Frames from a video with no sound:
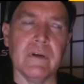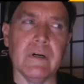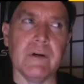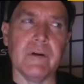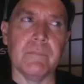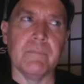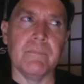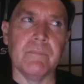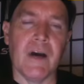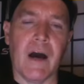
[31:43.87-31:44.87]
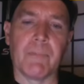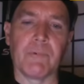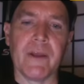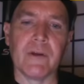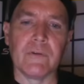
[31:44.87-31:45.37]
um,
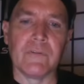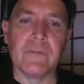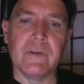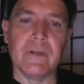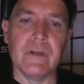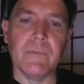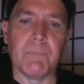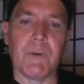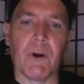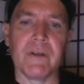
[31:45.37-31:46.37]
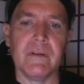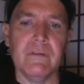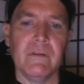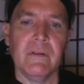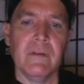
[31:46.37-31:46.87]
operators um, departed